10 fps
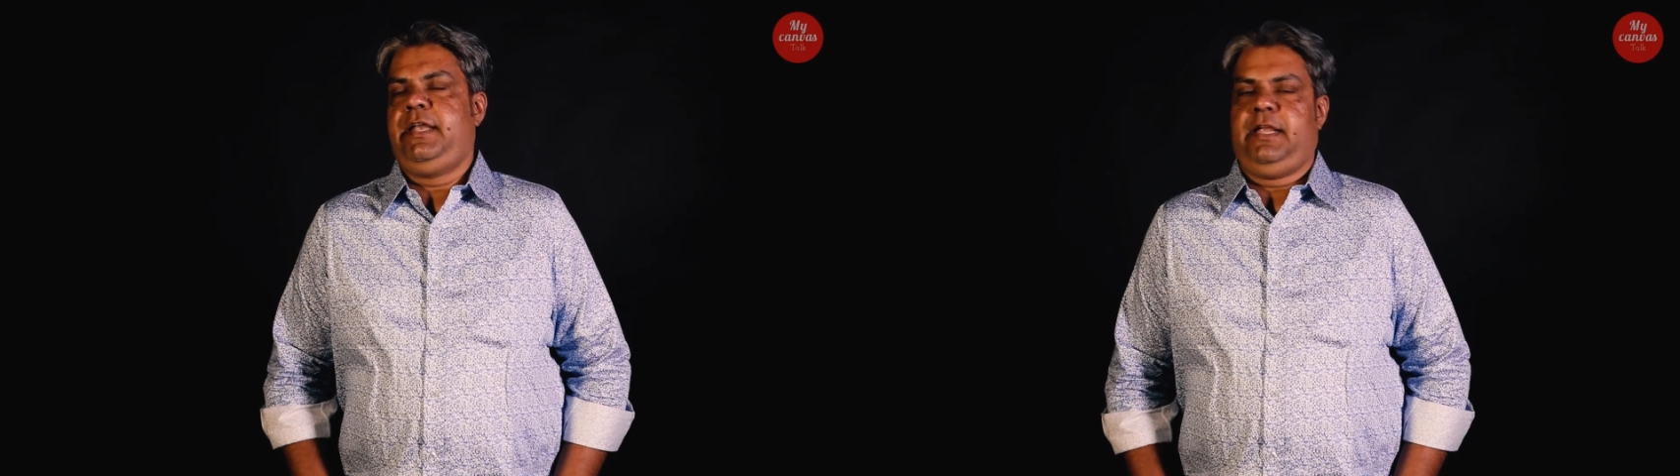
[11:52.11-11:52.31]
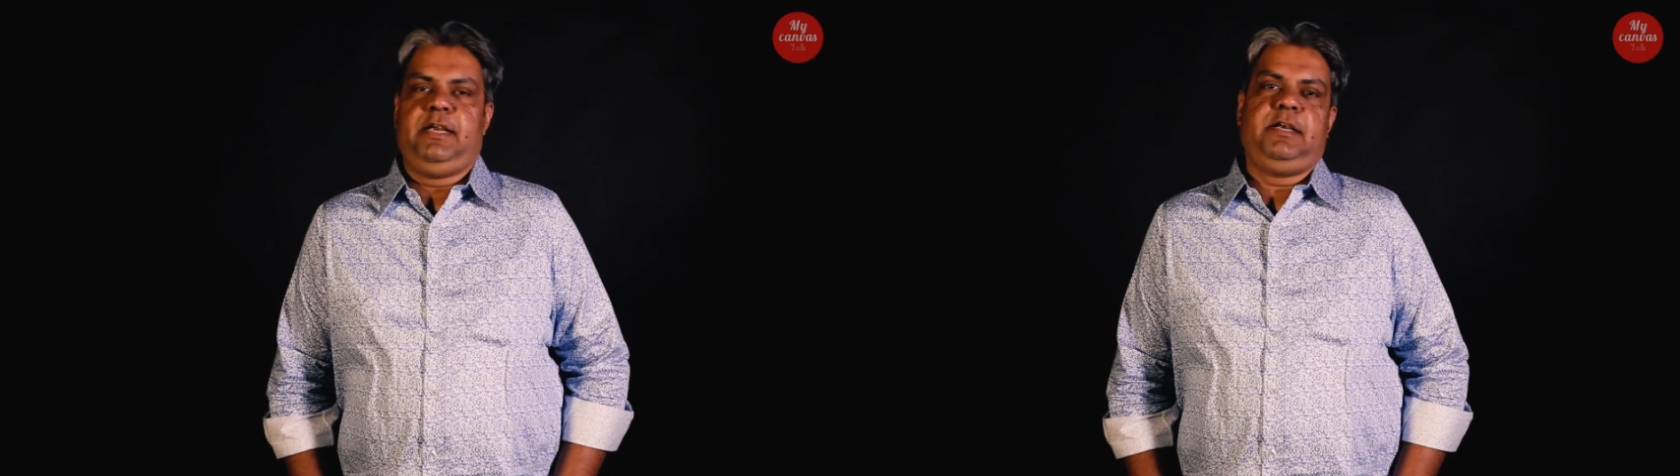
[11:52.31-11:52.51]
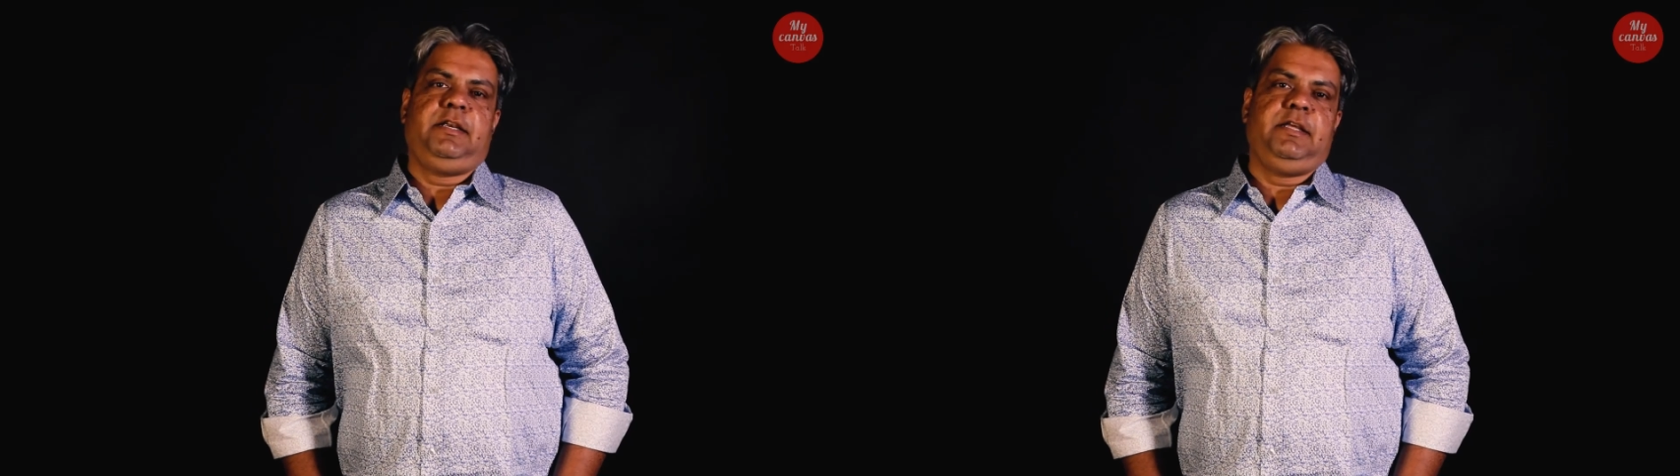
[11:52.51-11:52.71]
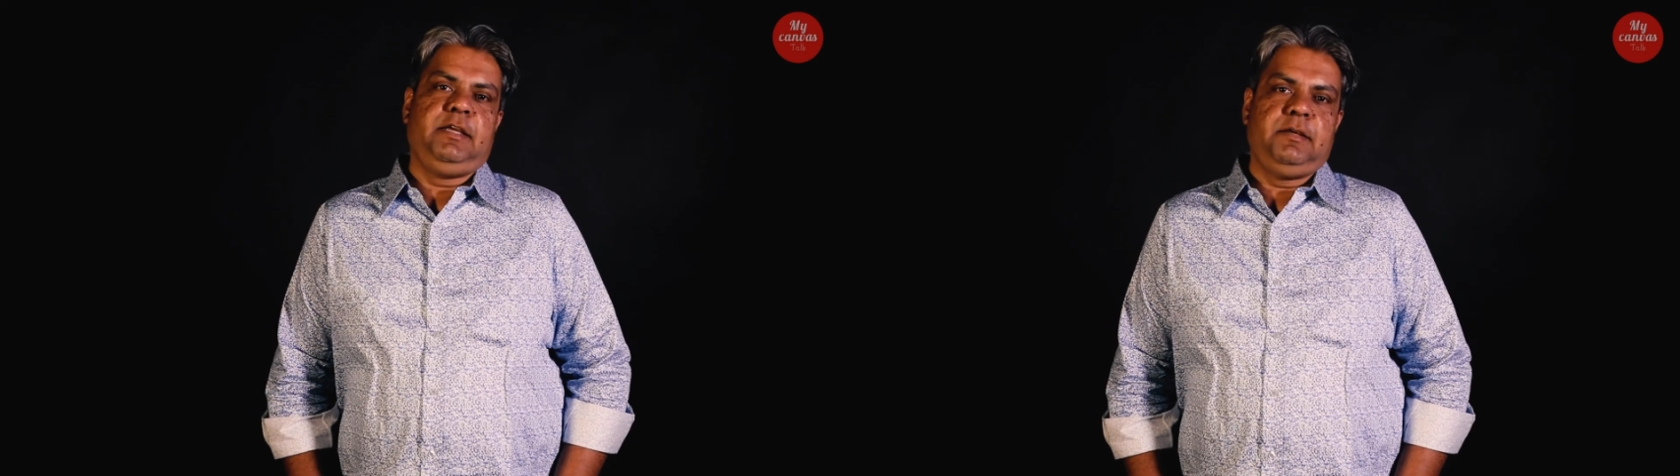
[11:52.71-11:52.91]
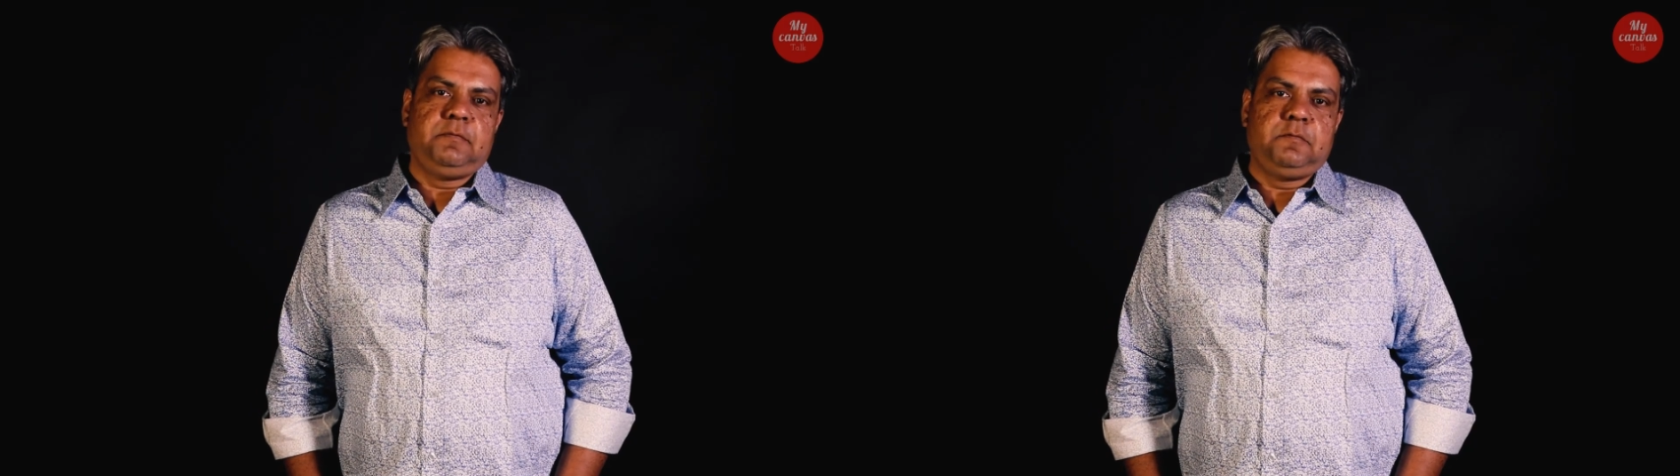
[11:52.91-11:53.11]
rarely